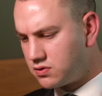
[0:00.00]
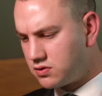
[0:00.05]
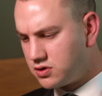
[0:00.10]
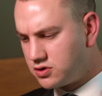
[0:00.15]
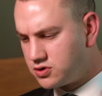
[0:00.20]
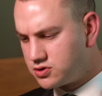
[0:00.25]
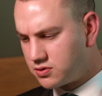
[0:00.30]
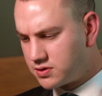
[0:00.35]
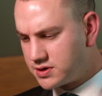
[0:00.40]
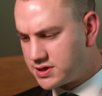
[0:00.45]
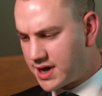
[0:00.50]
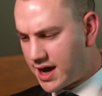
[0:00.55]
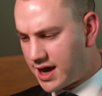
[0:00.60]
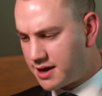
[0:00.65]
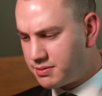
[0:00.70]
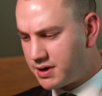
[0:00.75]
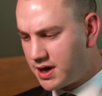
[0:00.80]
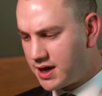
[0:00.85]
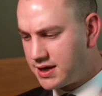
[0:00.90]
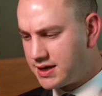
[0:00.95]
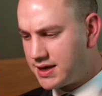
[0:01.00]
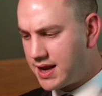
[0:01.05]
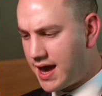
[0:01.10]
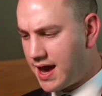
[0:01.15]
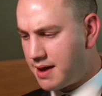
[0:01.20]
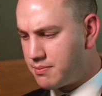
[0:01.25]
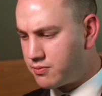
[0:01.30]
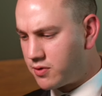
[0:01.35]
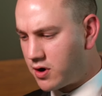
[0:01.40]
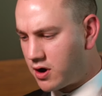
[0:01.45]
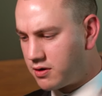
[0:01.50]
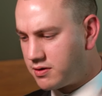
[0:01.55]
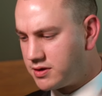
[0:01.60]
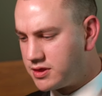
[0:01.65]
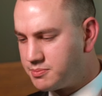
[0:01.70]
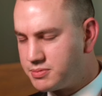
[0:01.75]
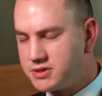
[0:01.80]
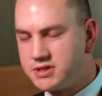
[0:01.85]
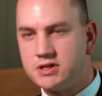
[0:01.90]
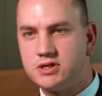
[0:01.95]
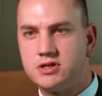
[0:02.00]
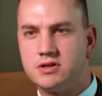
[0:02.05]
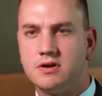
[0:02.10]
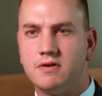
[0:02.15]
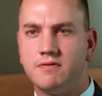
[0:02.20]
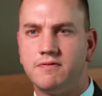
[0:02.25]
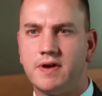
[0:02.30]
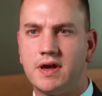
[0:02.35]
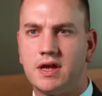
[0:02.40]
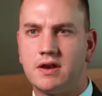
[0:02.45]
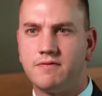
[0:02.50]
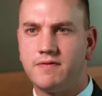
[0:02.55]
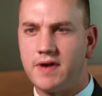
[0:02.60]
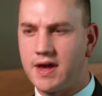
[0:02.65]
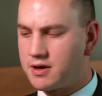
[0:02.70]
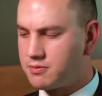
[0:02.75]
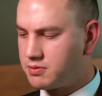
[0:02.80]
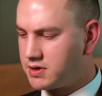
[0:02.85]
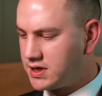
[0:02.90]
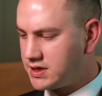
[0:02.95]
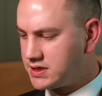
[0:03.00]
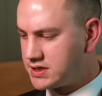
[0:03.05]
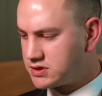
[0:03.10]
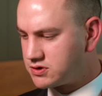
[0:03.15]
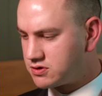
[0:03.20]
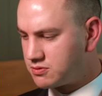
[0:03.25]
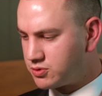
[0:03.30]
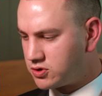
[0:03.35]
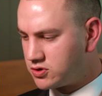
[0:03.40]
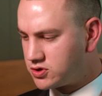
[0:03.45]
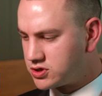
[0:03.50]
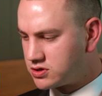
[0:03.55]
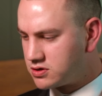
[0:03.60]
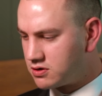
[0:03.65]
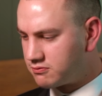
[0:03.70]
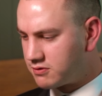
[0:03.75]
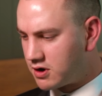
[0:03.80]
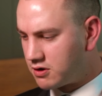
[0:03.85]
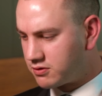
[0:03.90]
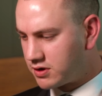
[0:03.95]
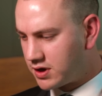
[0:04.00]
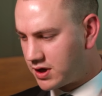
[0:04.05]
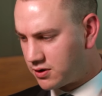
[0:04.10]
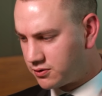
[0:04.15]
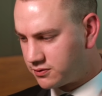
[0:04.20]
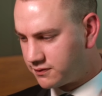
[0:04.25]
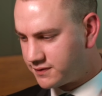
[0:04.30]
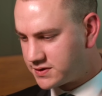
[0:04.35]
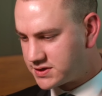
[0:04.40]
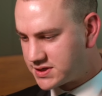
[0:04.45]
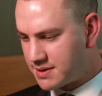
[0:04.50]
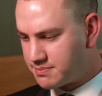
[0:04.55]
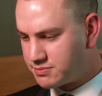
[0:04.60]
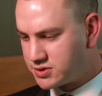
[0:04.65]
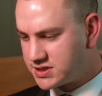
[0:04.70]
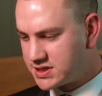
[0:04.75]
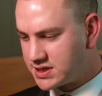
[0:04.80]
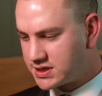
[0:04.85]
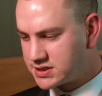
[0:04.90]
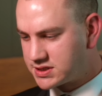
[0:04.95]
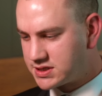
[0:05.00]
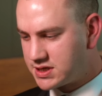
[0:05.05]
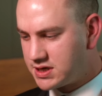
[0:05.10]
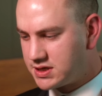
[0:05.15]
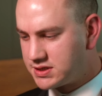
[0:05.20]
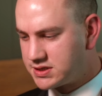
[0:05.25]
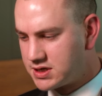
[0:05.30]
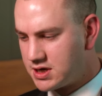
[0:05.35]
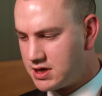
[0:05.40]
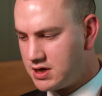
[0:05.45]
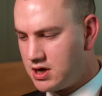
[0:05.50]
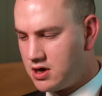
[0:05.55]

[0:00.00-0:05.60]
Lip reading: you joined ABN Amro in the position of Head of Equity Distribution, a role you held for some 6 years.